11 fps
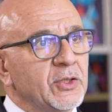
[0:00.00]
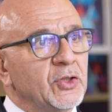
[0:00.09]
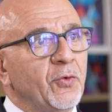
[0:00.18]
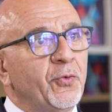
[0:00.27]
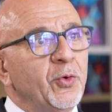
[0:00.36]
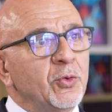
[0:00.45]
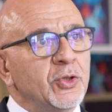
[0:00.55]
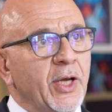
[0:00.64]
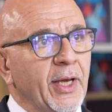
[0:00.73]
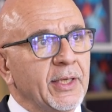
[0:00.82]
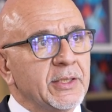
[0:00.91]
The
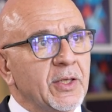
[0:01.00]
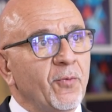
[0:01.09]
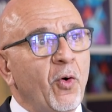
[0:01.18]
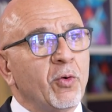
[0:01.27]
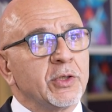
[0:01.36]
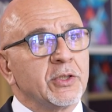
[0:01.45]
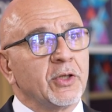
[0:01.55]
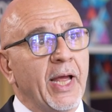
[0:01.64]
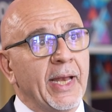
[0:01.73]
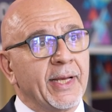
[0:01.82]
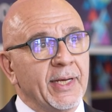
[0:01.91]
future is focusing
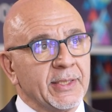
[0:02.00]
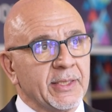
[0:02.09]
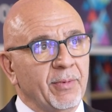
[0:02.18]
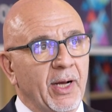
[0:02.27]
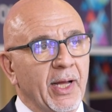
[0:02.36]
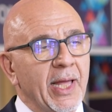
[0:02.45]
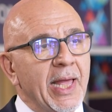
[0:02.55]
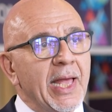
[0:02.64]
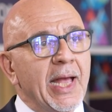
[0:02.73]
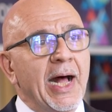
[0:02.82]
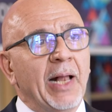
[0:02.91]
on customer,
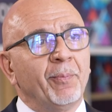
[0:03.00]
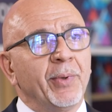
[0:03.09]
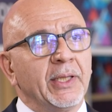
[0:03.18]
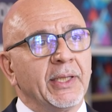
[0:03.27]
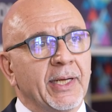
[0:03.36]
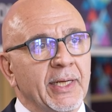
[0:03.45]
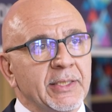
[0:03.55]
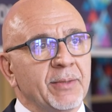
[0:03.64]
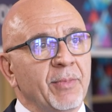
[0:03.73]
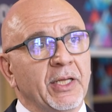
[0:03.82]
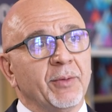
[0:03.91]
helping the
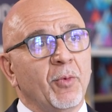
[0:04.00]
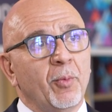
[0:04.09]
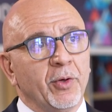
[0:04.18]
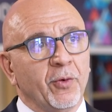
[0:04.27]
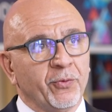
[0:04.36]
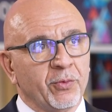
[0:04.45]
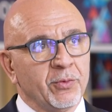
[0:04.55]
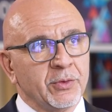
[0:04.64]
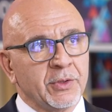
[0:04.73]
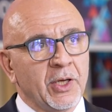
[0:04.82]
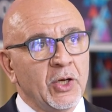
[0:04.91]
customer in the moment of
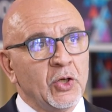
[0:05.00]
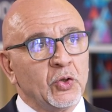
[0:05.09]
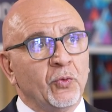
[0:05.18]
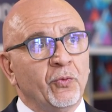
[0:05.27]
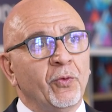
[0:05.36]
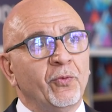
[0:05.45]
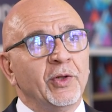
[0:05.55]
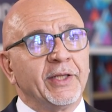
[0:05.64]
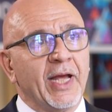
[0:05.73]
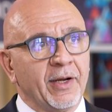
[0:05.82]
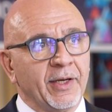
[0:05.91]
truth to fulfill
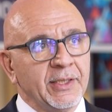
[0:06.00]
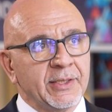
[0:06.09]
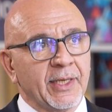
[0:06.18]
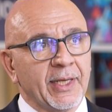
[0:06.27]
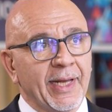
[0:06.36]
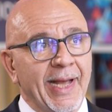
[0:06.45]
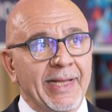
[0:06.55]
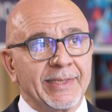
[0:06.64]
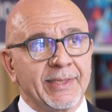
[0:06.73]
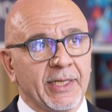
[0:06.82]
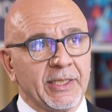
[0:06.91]
their needs
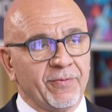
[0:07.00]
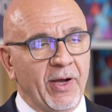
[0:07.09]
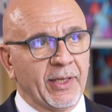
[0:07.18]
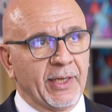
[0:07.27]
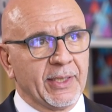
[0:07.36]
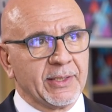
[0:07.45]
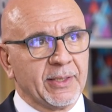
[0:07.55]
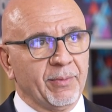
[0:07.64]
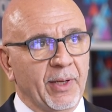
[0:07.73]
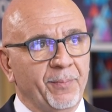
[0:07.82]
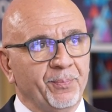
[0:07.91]
and satisfy the
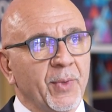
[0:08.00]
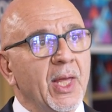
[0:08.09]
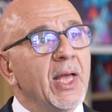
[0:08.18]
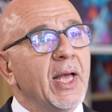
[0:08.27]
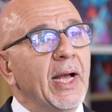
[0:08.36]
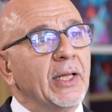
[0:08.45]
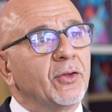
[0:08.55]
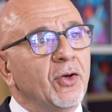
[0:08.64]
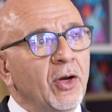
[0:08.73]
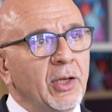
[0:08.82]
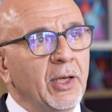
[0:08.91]
customer. And
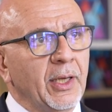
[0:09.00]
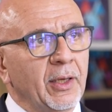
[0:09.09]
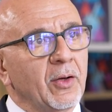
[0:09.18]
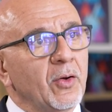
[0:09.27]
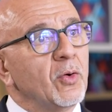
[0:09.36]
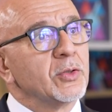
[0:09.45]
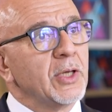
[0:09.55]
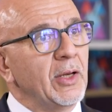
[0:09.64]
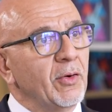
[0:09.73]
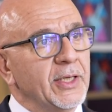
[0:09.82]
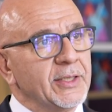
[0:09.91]
thirdly, goes
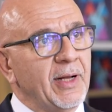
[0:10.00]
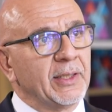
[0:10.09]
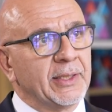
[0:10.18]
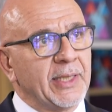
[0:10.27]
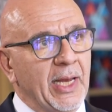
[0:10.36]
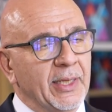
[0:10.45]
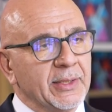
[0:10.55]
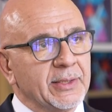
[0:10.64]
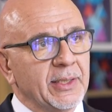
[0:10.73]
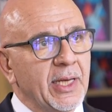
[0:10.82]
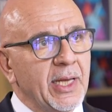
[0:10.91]
along as well the talents.